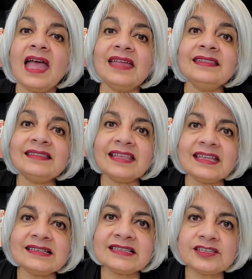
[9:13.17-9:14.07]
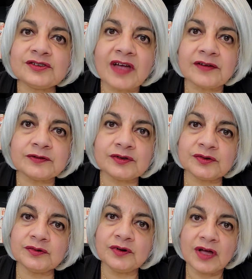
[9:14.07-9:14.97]
And the things that you have to
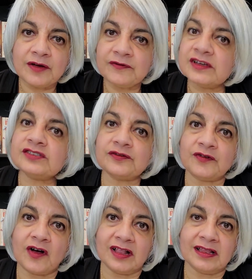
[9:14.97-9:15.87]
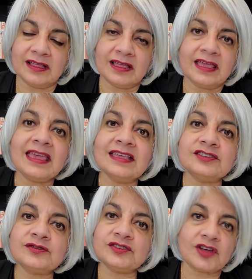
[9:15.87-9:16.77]
do, first of all,
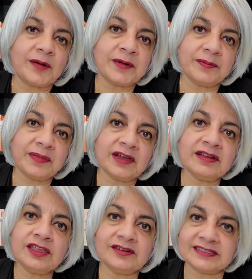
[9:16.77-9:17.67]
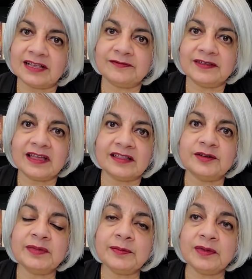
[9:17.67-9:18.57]
is to stop comparing yourself with
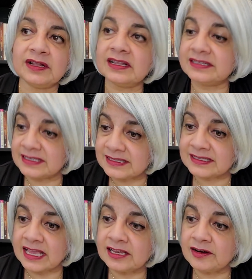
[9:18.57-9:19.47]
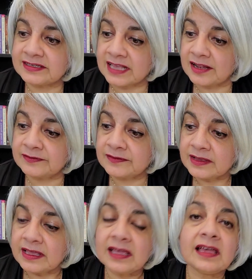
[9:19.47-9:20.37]
other people. Just tell yourself,
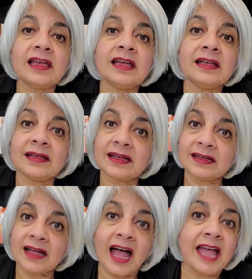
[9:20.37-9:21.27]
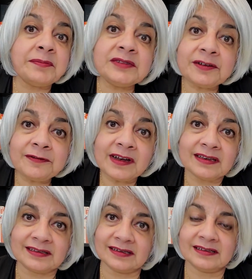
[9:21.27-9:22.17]
I'm
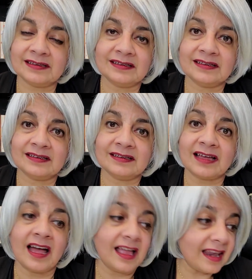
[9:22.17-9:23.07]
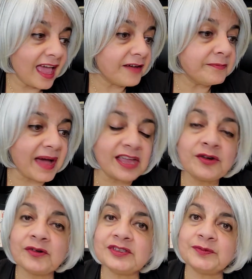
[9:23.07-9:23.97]
different. I'll have my
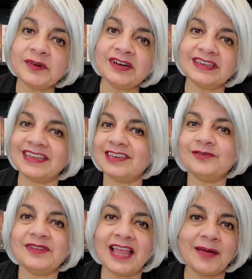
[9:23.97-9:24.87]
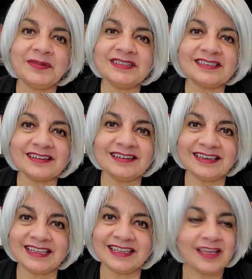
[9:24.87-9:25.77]
growth spurt and it will happen
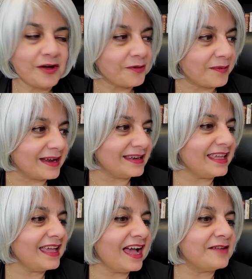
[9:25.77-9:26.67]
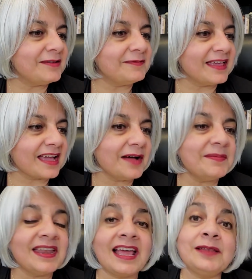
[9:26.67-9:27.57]
suddenly. One day I will wake
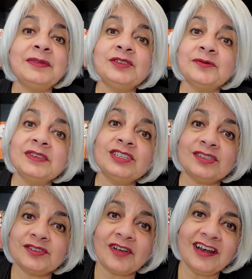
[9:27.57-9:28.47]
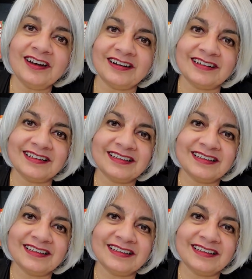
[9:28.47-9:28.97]
up and I'll be two inches taller.